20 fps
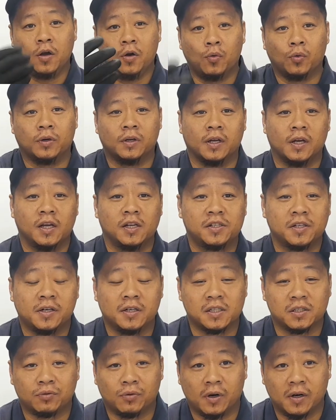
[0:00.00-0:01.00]
When the
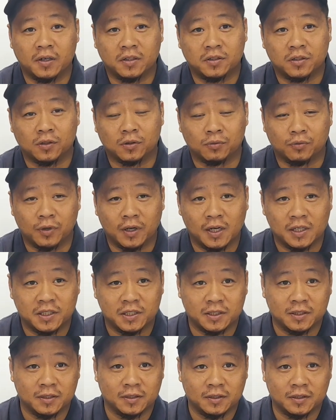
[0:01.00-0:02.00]
engine is running too
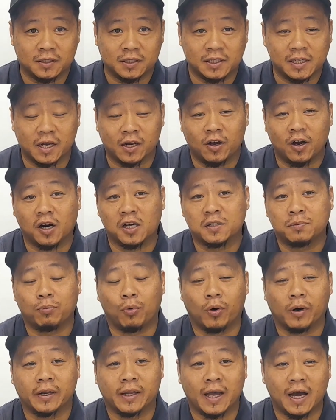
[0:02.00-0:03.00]
rich, this can cause
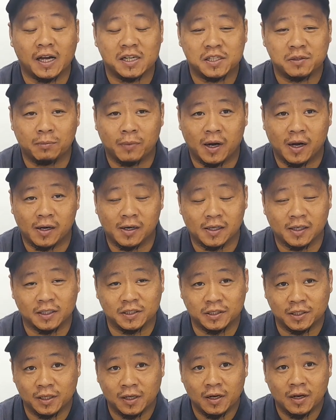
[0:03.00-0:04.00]
poor gas
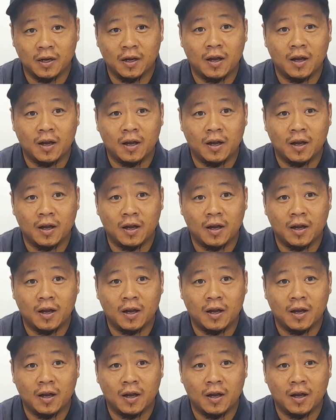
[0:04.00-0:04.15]
mileage,